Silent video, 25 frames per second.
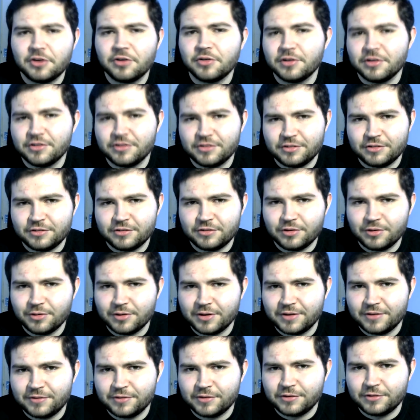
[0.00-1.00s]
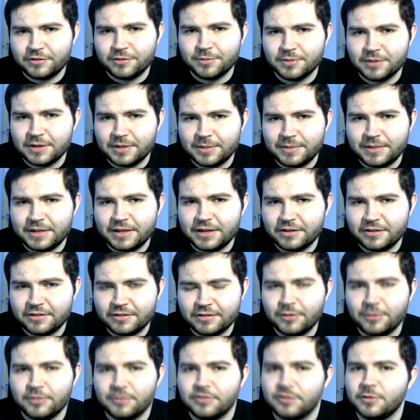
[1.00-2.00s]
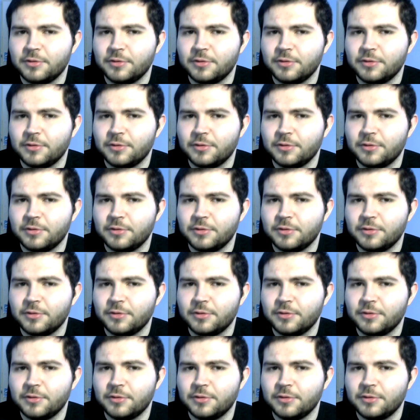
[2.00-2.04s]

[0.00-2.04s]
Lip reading: origin story for Supreme Leader Snoke